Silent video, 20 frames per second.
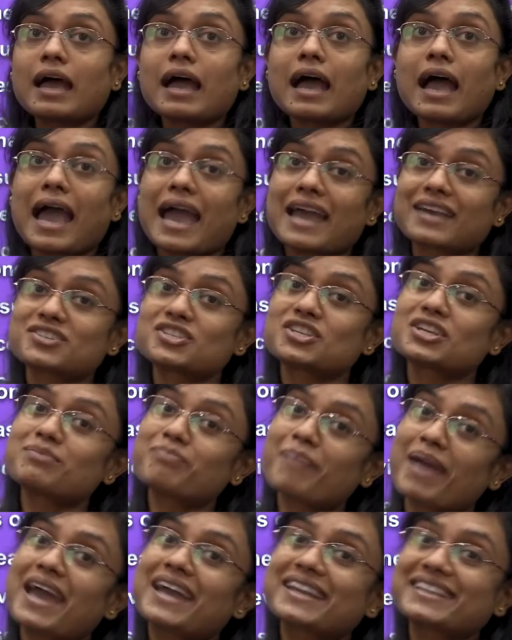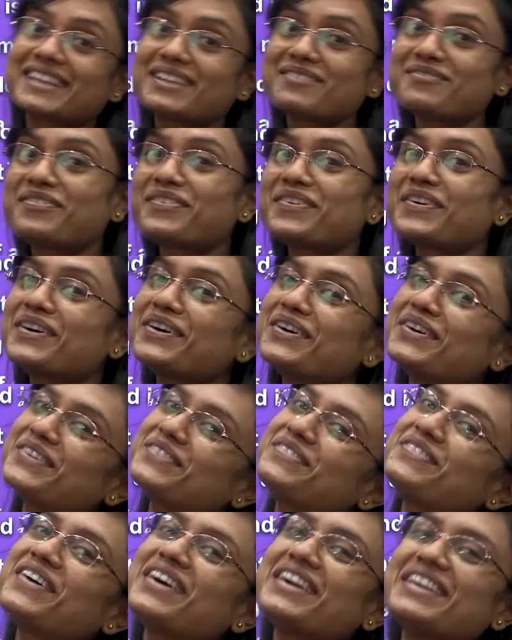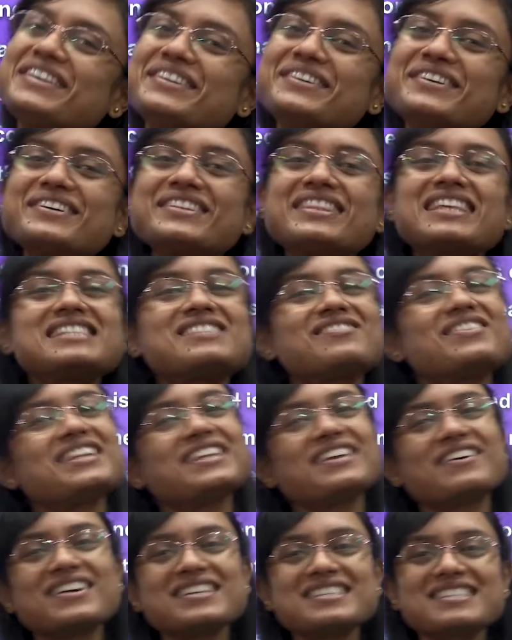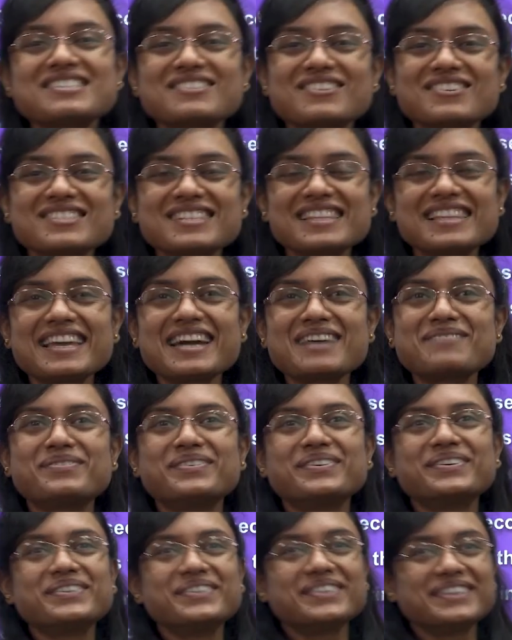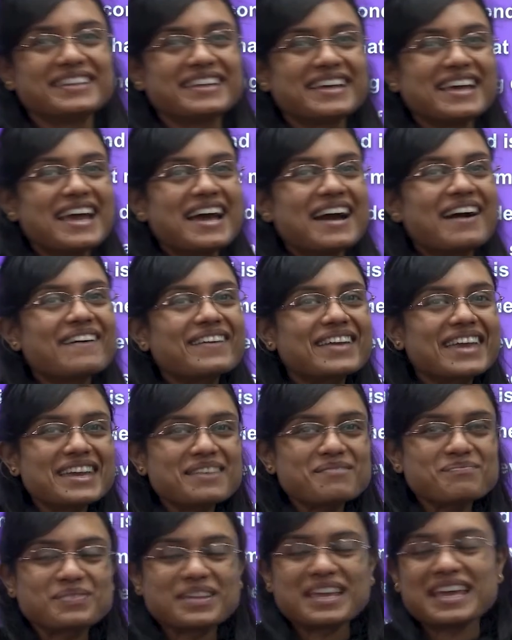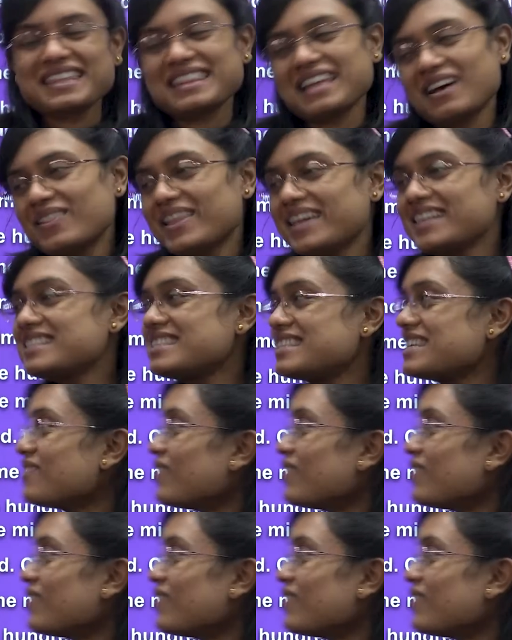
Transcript: Action-packed info. For you, this video is totally a boon. Okay, now let's see